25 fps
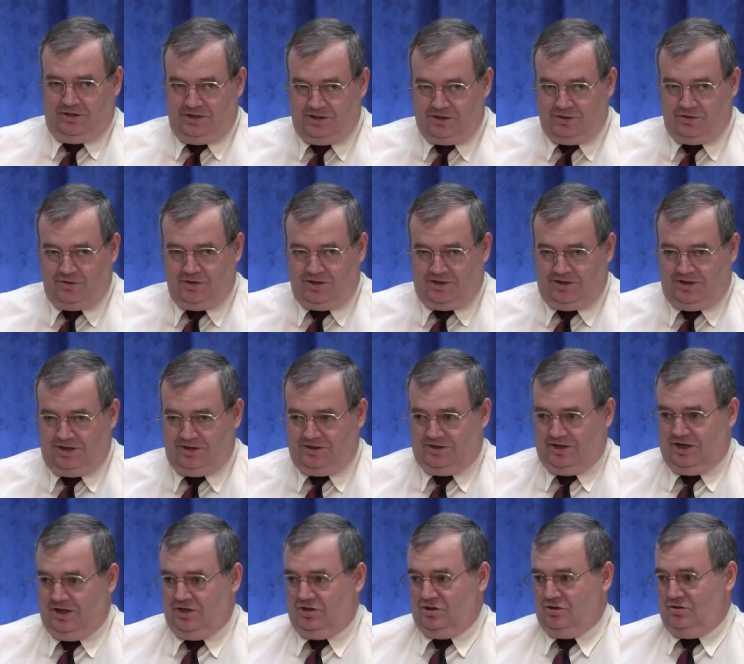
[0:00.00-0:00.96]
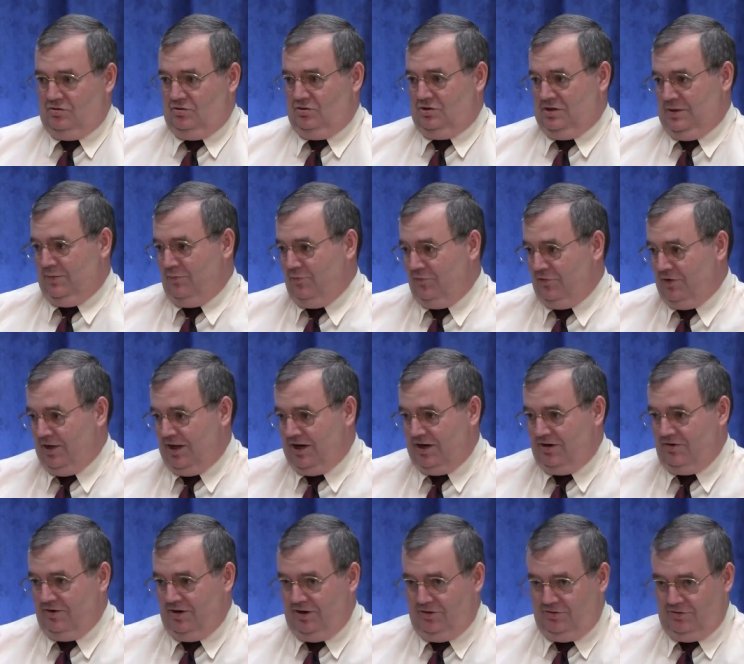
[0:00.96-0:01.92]
this organisation or Tim
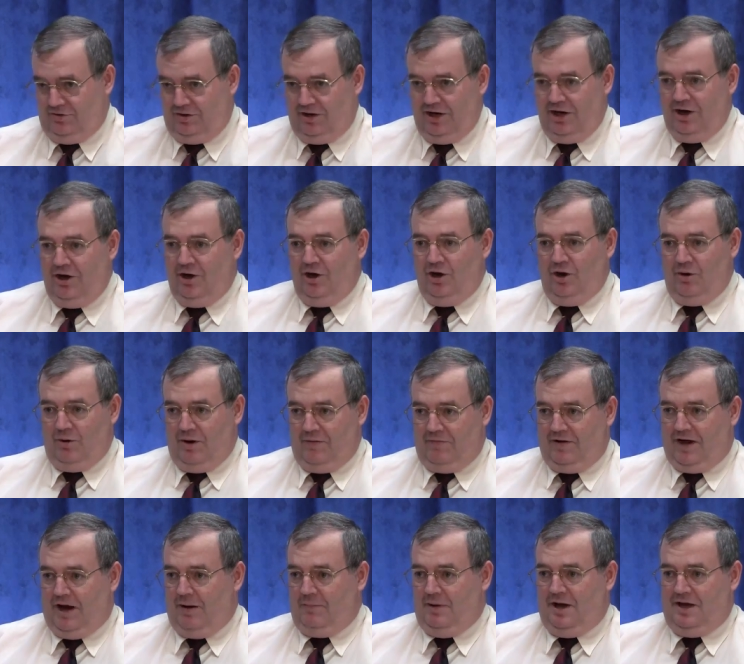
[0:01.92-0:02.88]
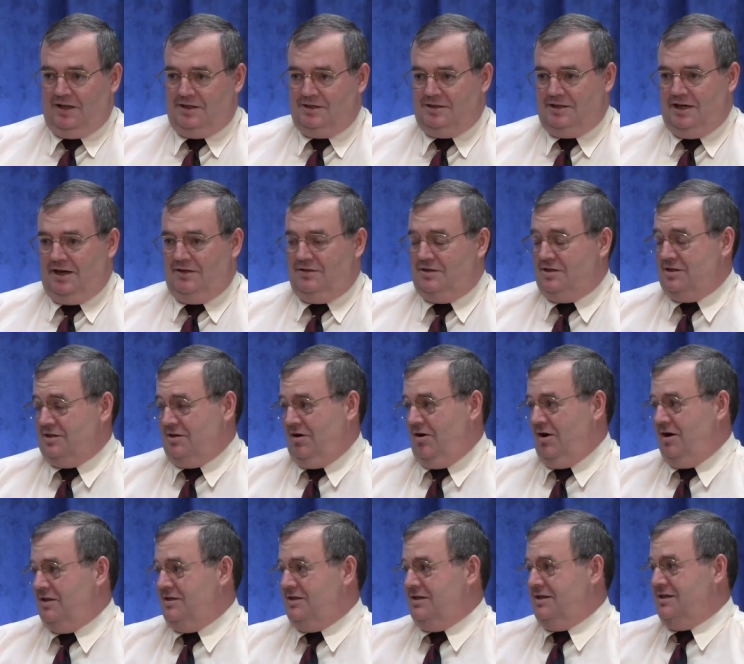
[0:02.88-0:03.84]
Flannery or whoever come out and say the
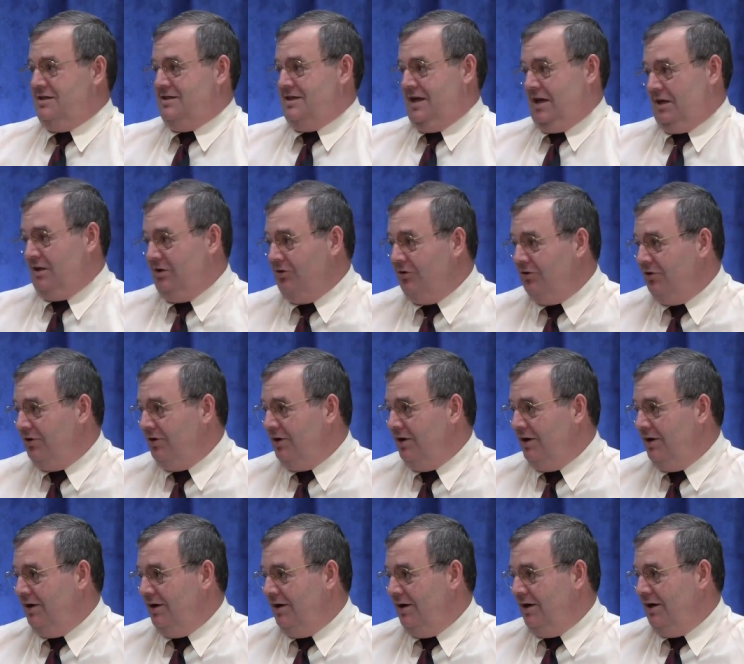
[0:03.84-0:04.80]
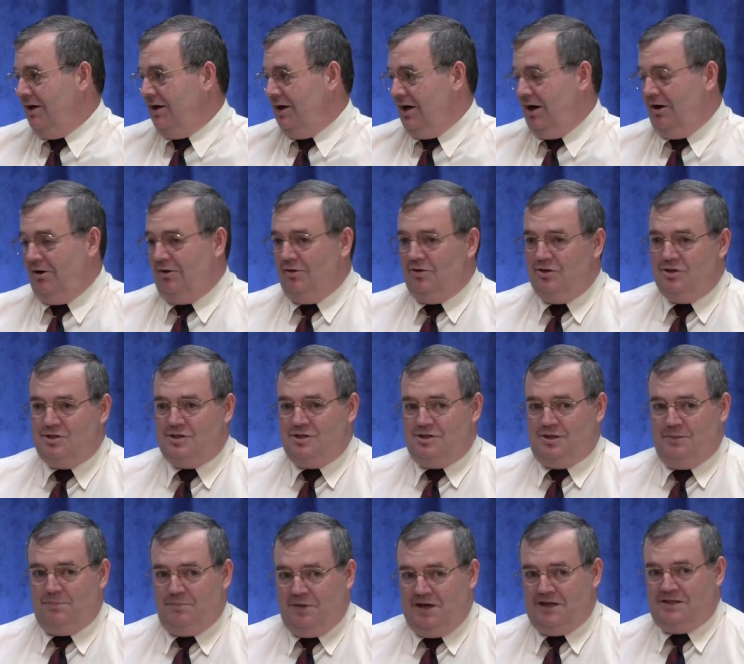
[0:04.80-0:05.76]
science is settled, you know, this is
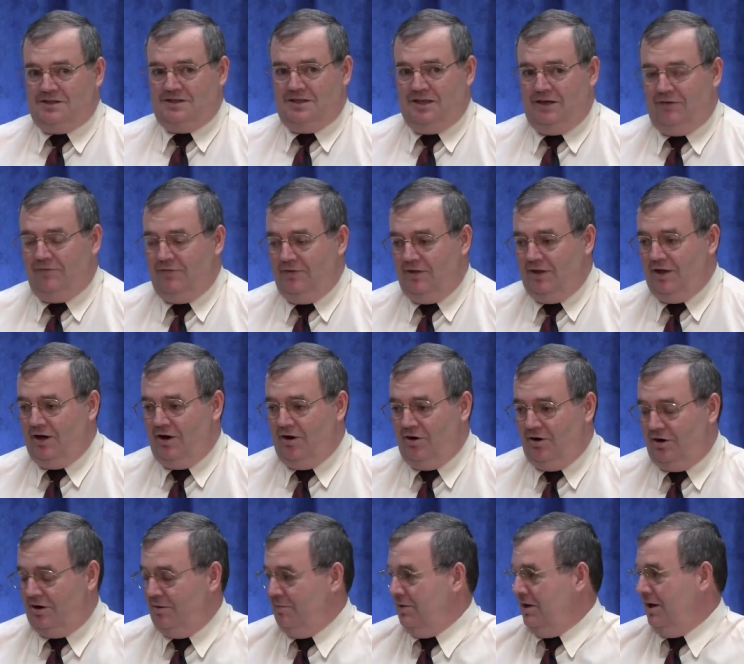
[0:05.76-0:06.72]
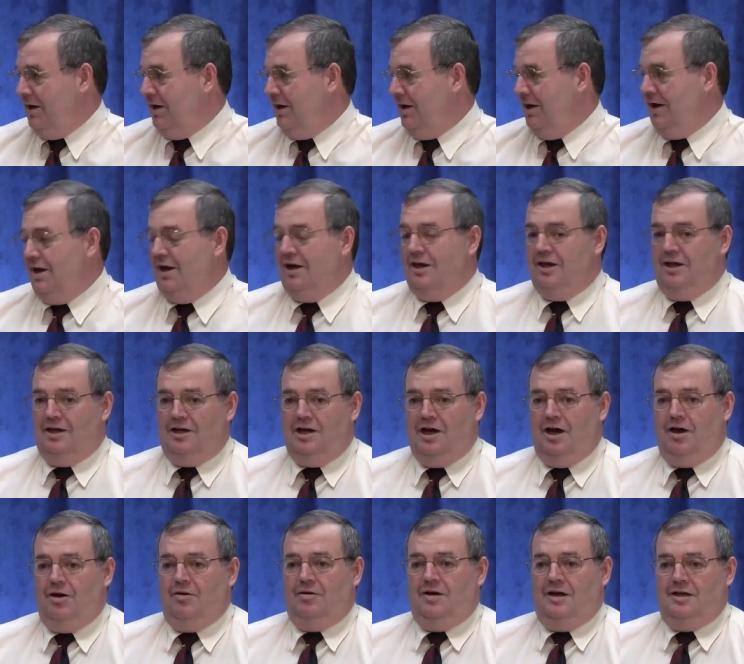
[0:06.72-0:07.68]
the best thing for the economy, you
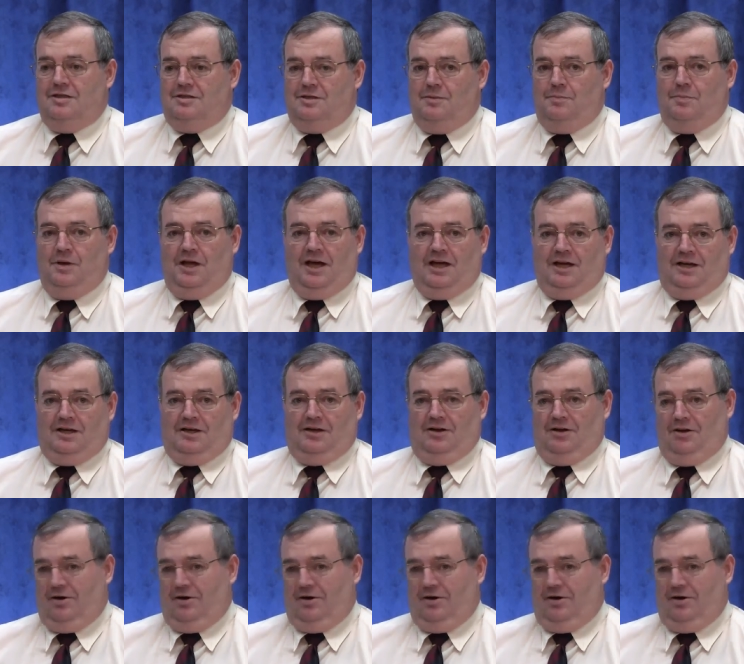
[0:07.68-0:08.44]
know it's a blatant